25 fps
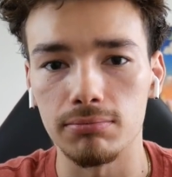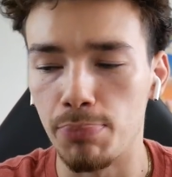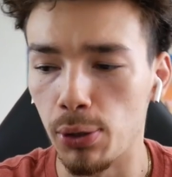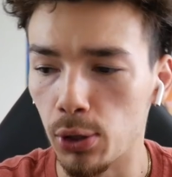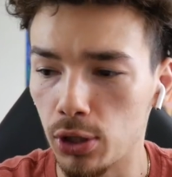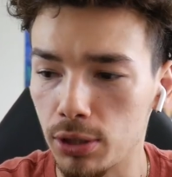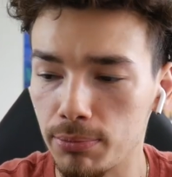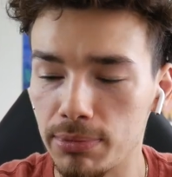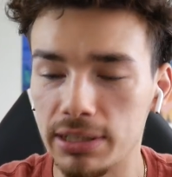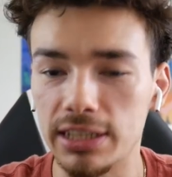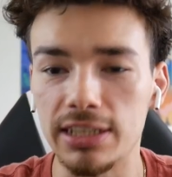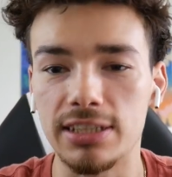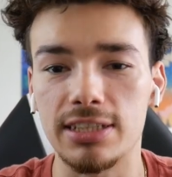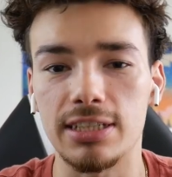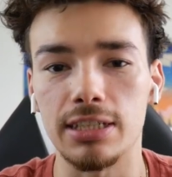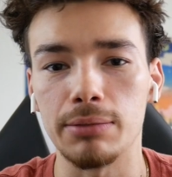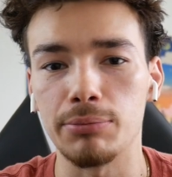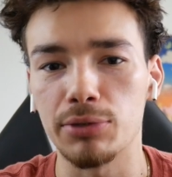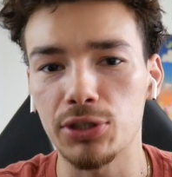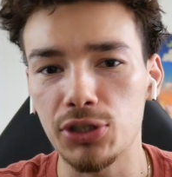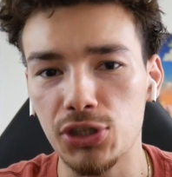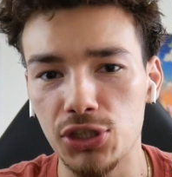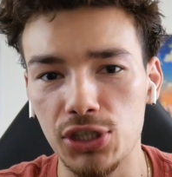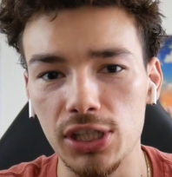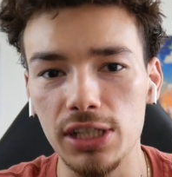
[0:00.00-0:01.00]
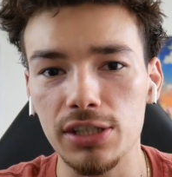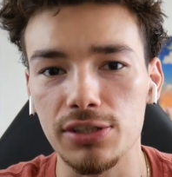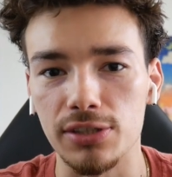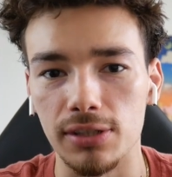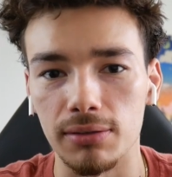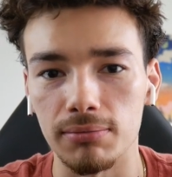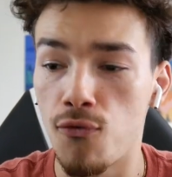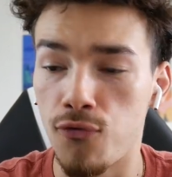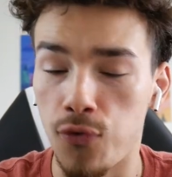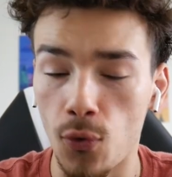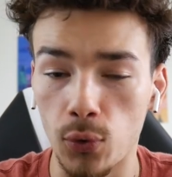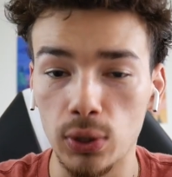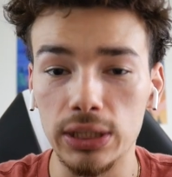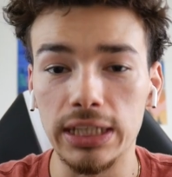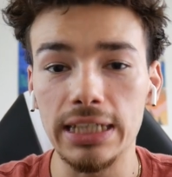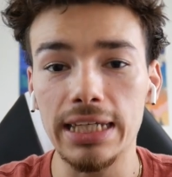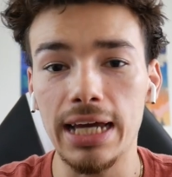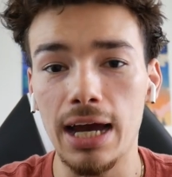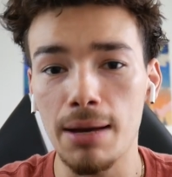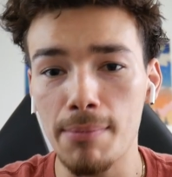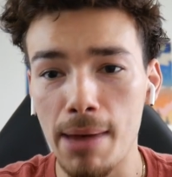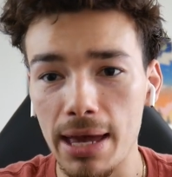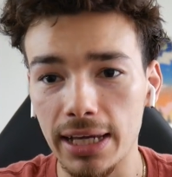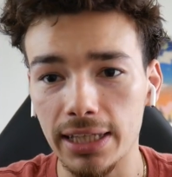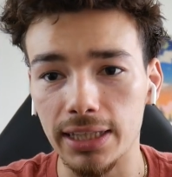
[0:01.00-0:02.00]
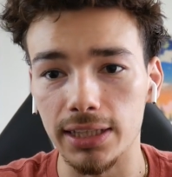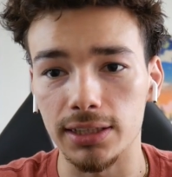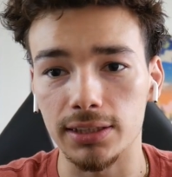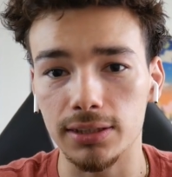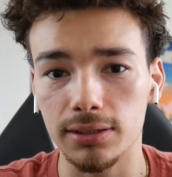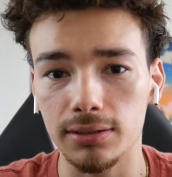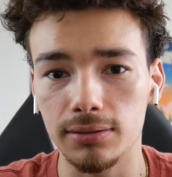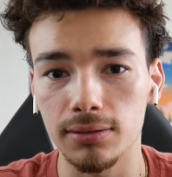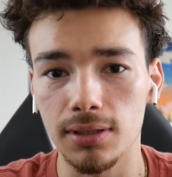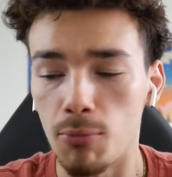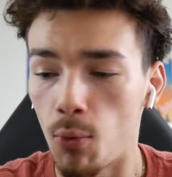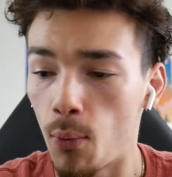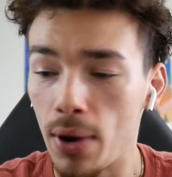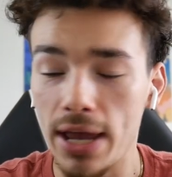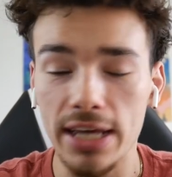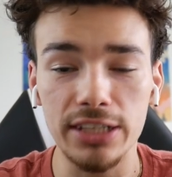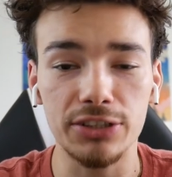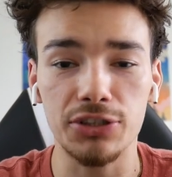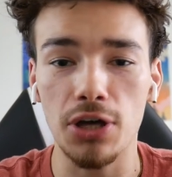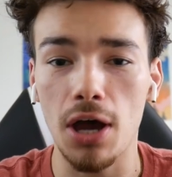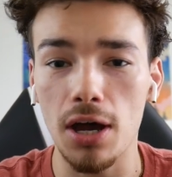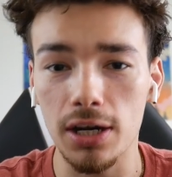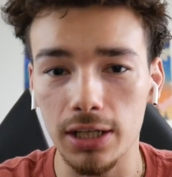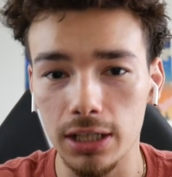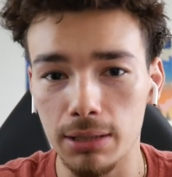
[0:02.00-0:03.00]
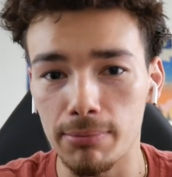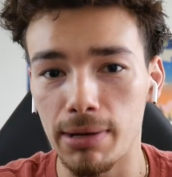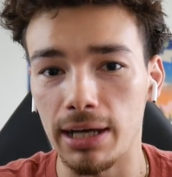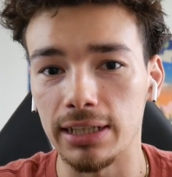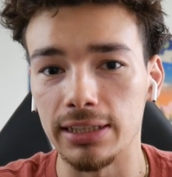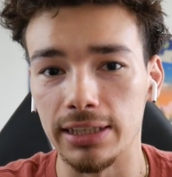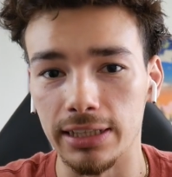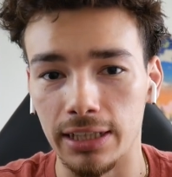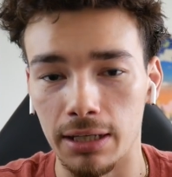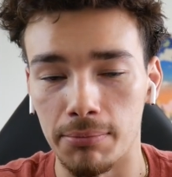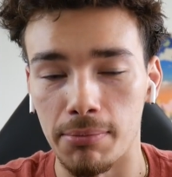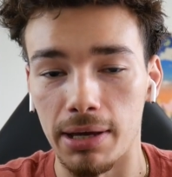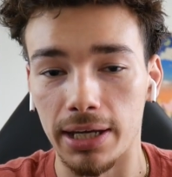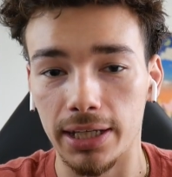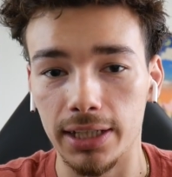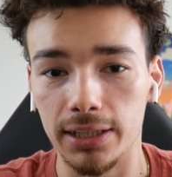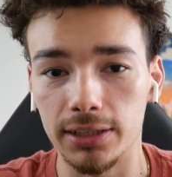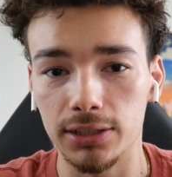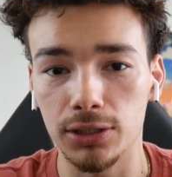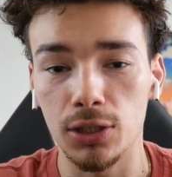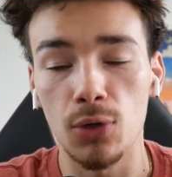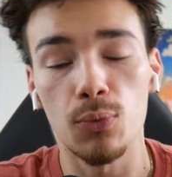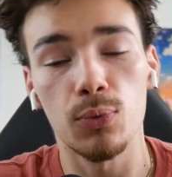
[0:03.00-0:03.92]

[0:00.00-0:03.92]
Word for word: Put him in the team of the season for Liga M X. But we ain't talking about Liga M X.